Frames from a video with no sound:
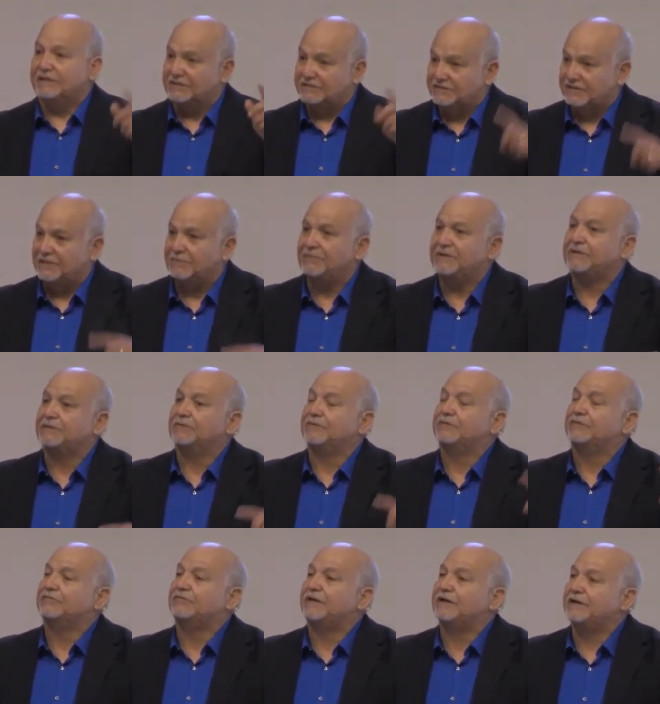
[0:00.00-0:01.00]
the Son may
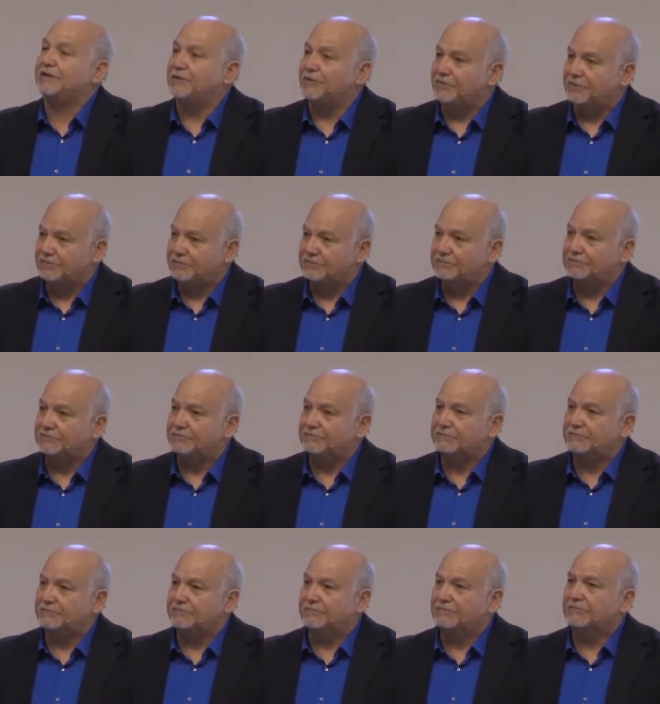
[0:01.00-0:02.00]
glorify you.
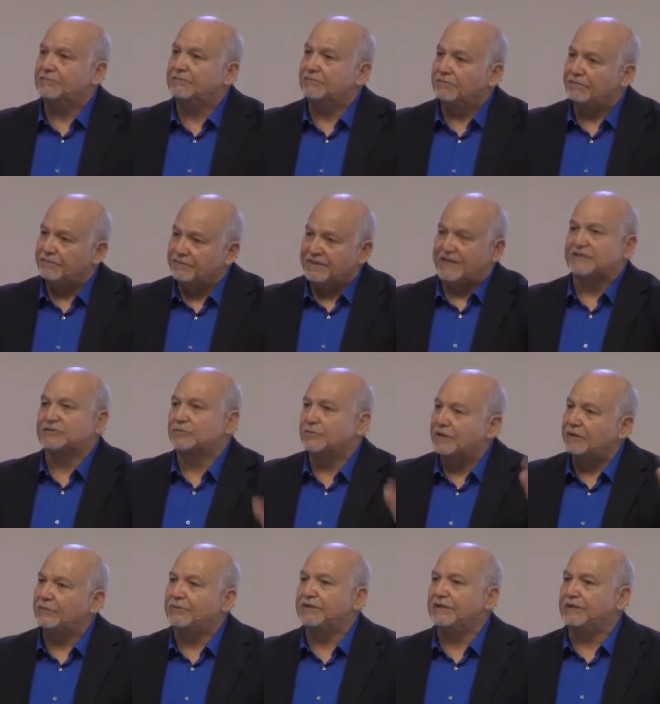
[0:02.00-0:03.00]
That's
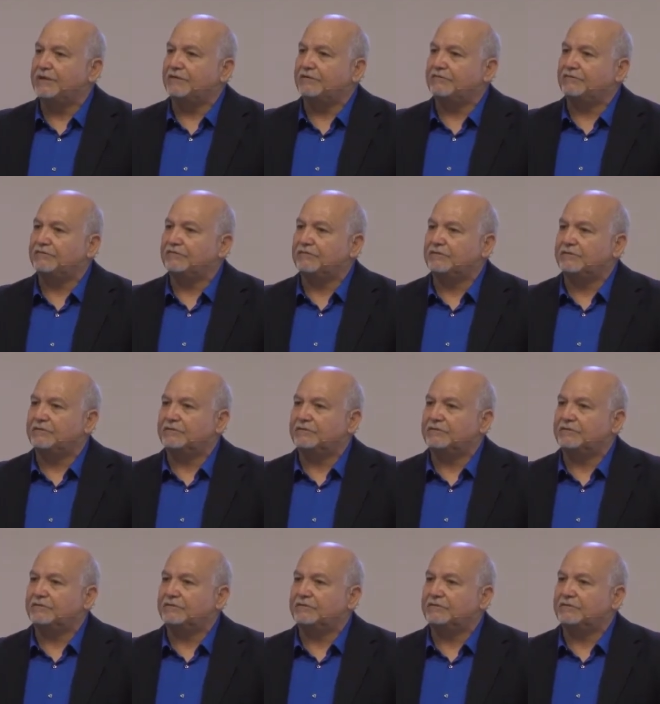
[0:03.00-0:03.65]
why we give.